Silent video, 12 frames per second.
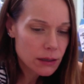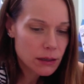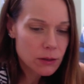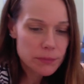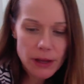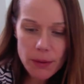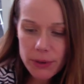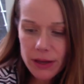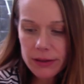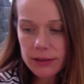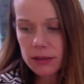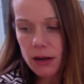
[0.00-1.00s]
oh, that
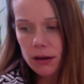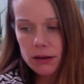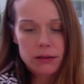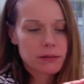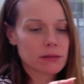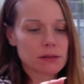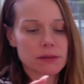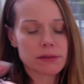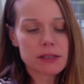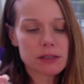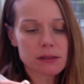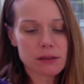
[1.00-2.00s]
pen is not,
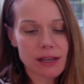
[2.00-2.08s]
this,